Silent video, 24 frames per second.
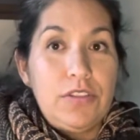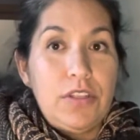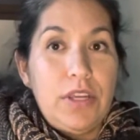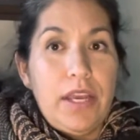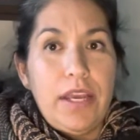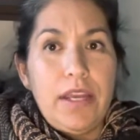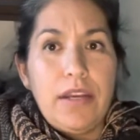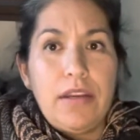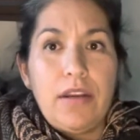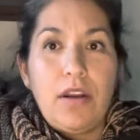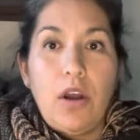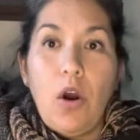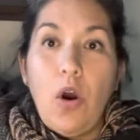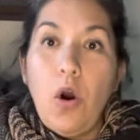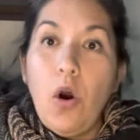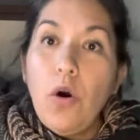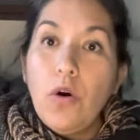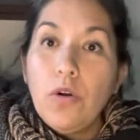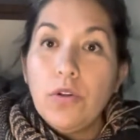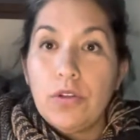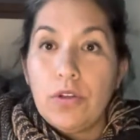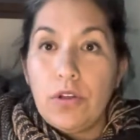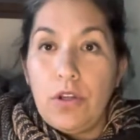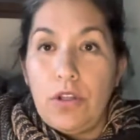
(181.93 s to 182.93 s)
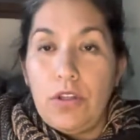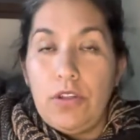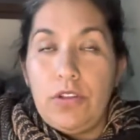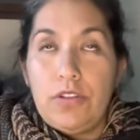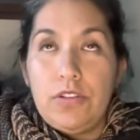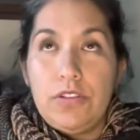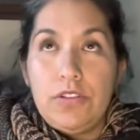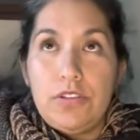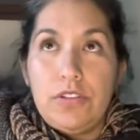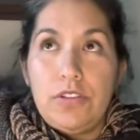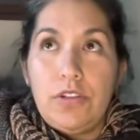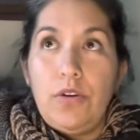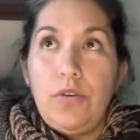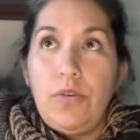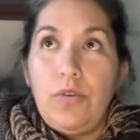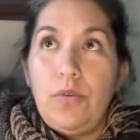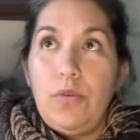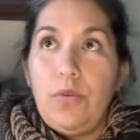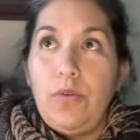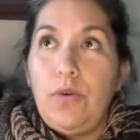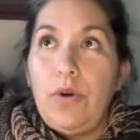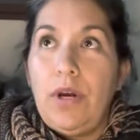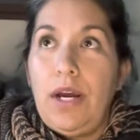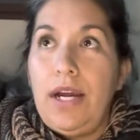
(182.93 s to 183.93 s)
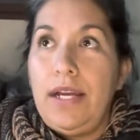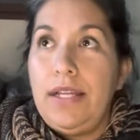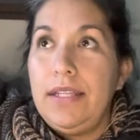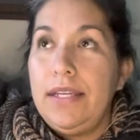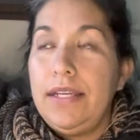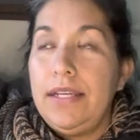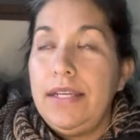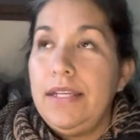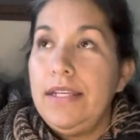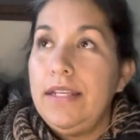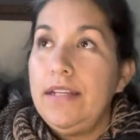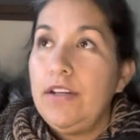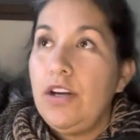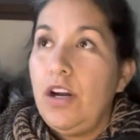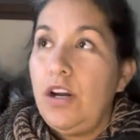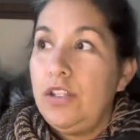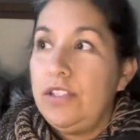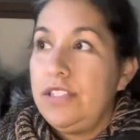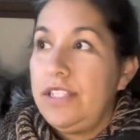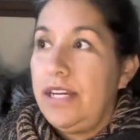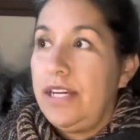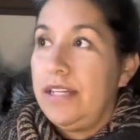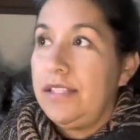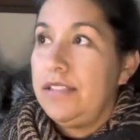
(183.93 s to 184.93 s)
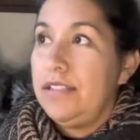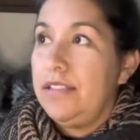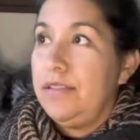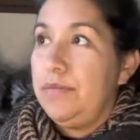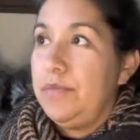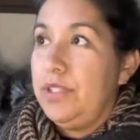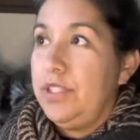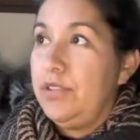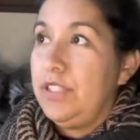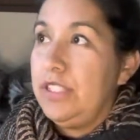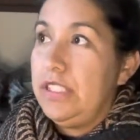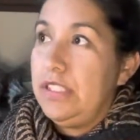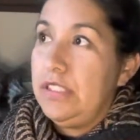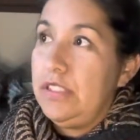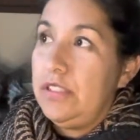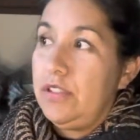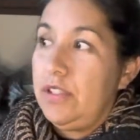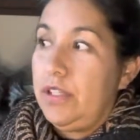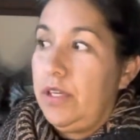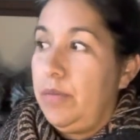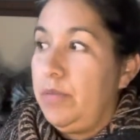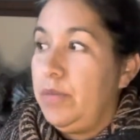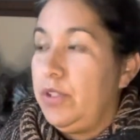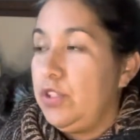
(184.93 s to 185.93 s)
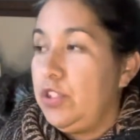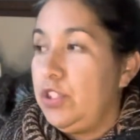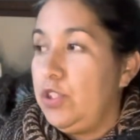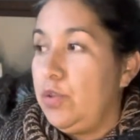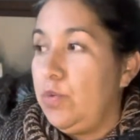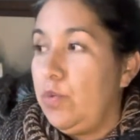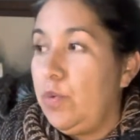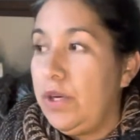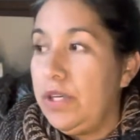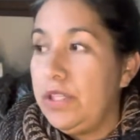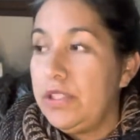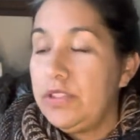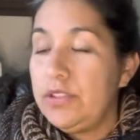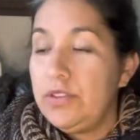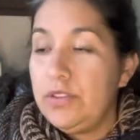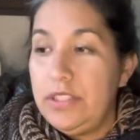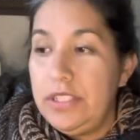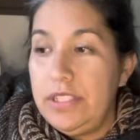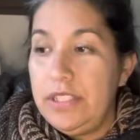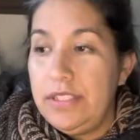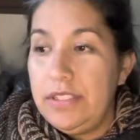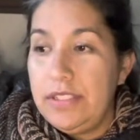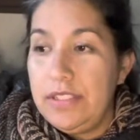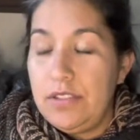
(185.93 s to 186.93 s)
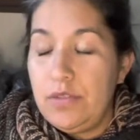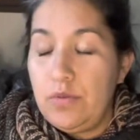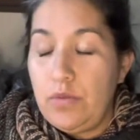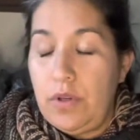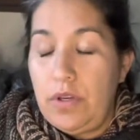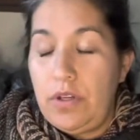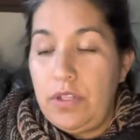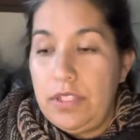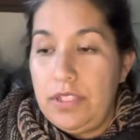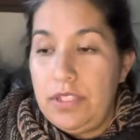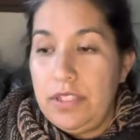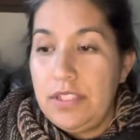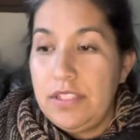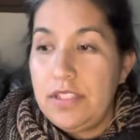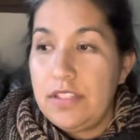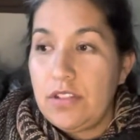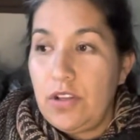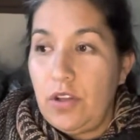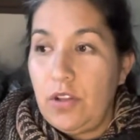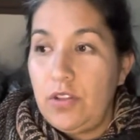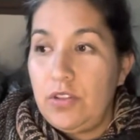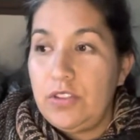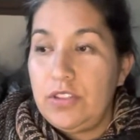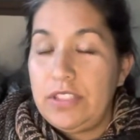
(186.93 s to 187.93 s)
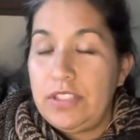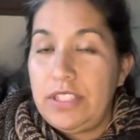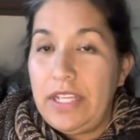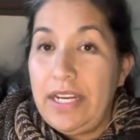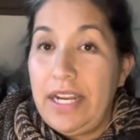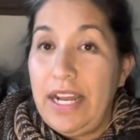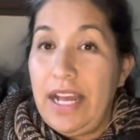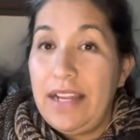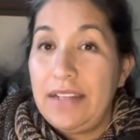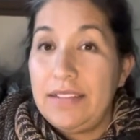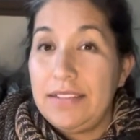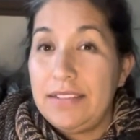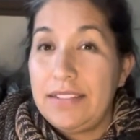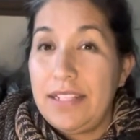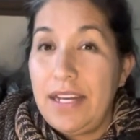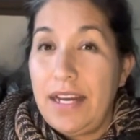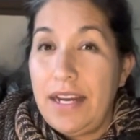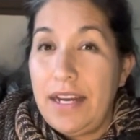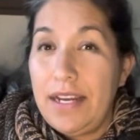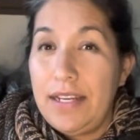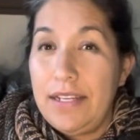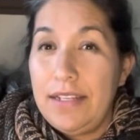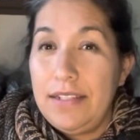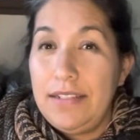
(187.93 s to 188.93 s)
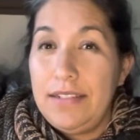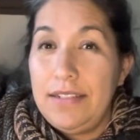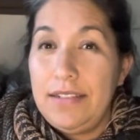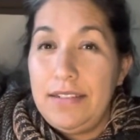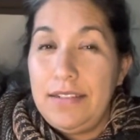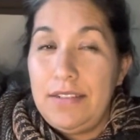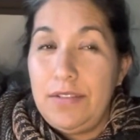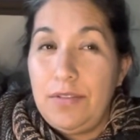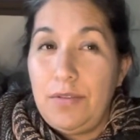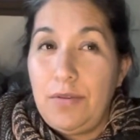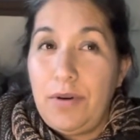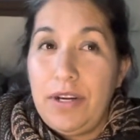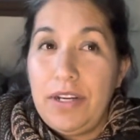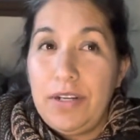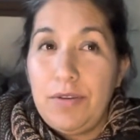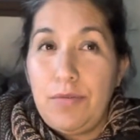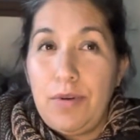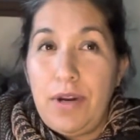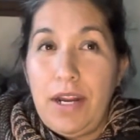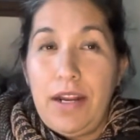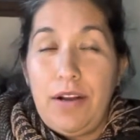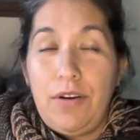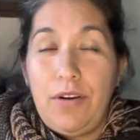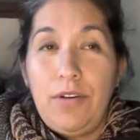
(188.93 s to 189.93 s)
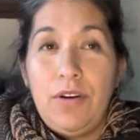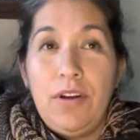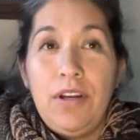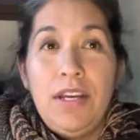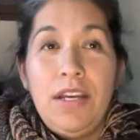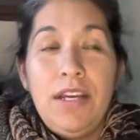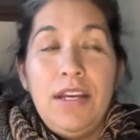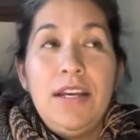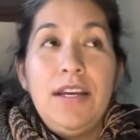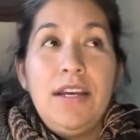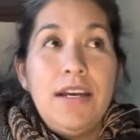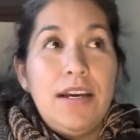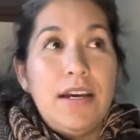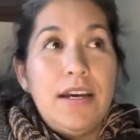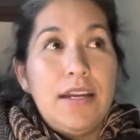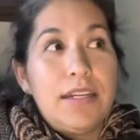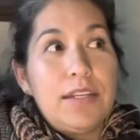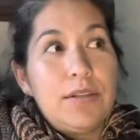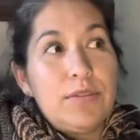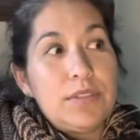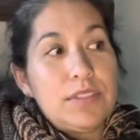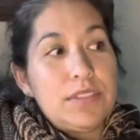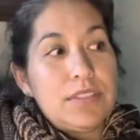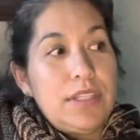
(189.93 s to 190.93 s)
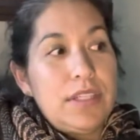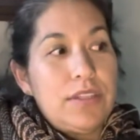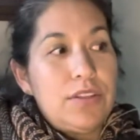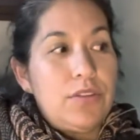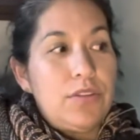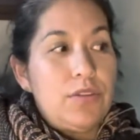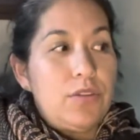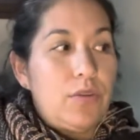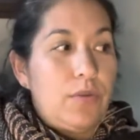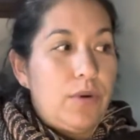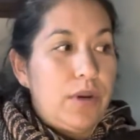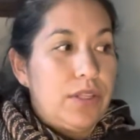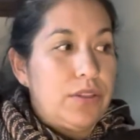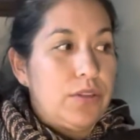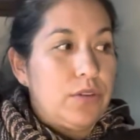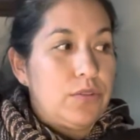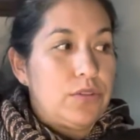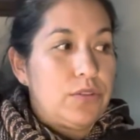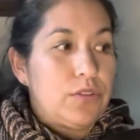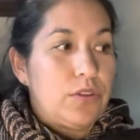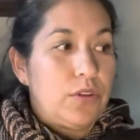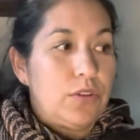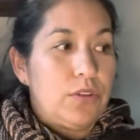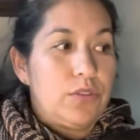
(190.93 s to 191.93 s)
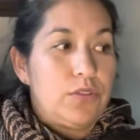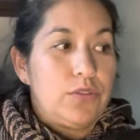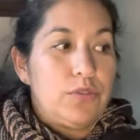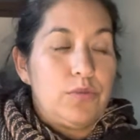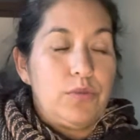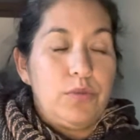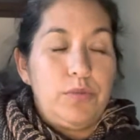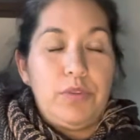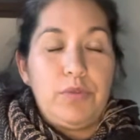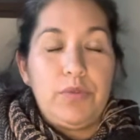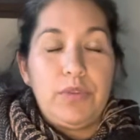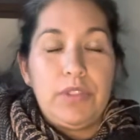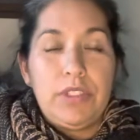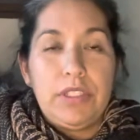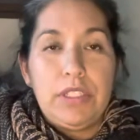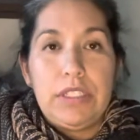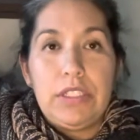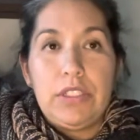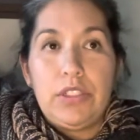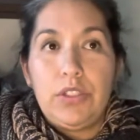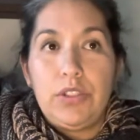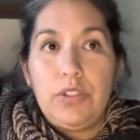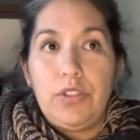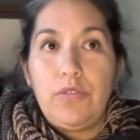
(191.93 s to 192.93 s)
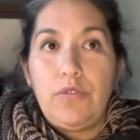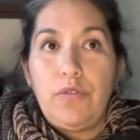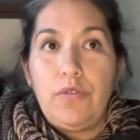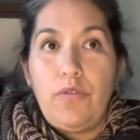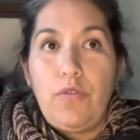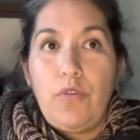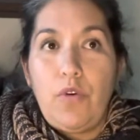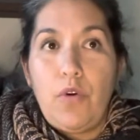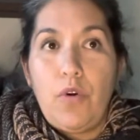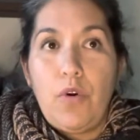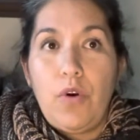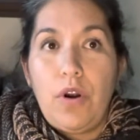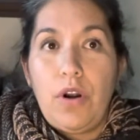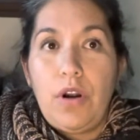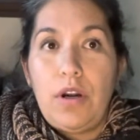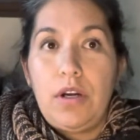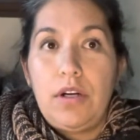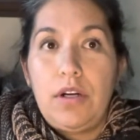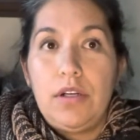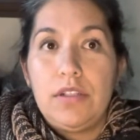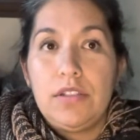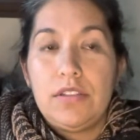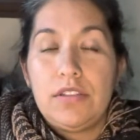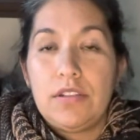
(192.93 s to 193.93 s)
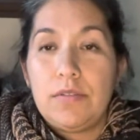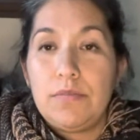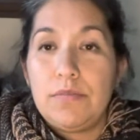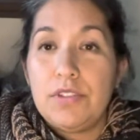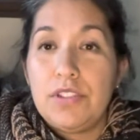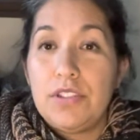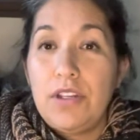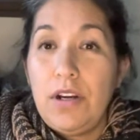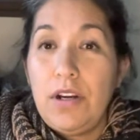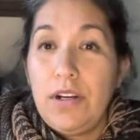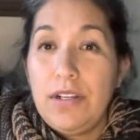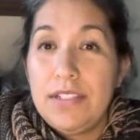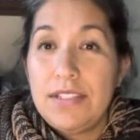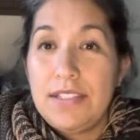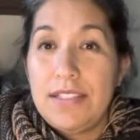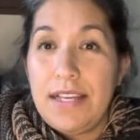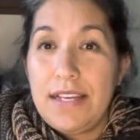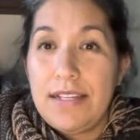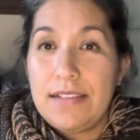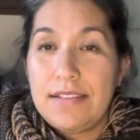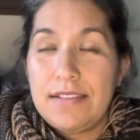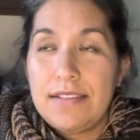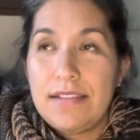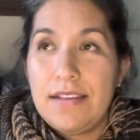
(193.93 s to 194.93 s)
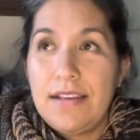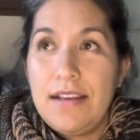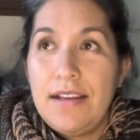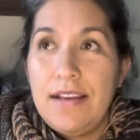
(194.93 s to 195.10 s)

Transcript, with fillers: and old colors. So a lady contacted me on Instagram because she wanted to knit this sweater in these colors that I hadn't dyed in quite a while. And I was like, you know what, those colors would be really good for some sock sets.